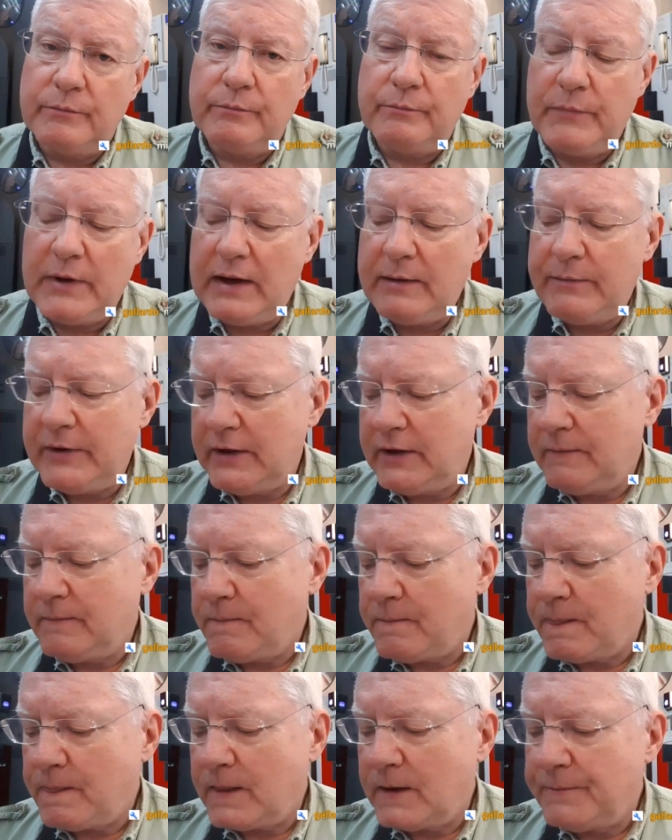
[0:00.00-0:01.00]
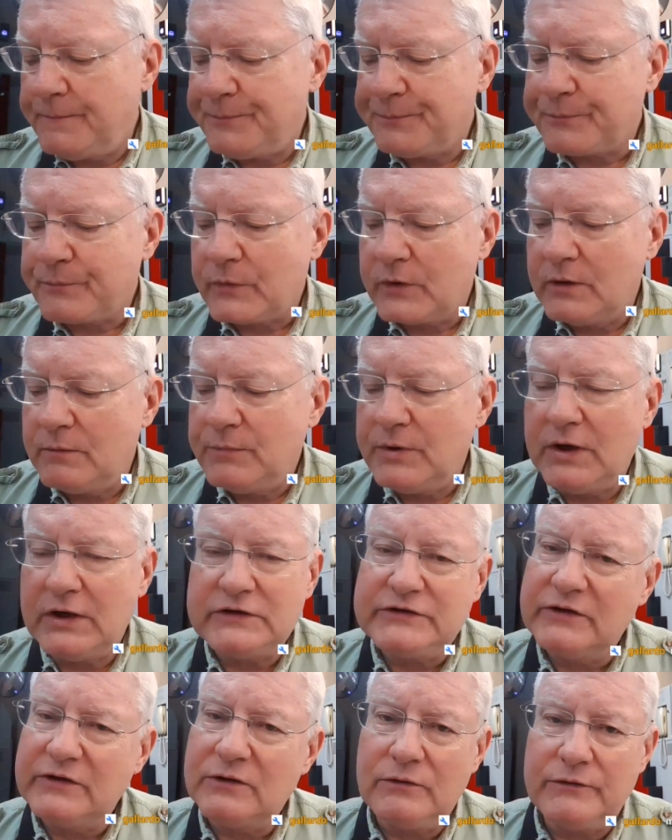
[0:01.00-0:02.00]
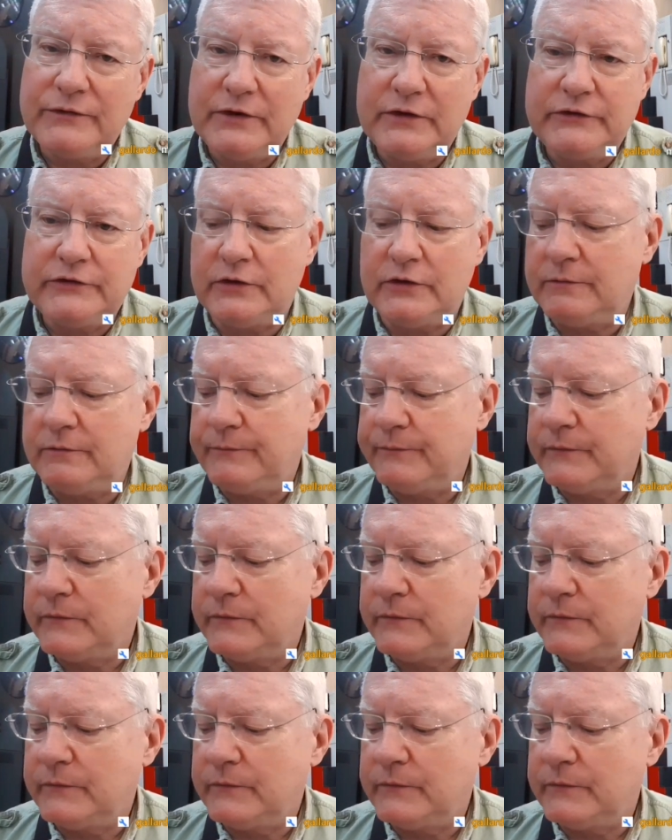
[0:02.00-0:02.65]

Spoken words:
maybe, but I still don't think so.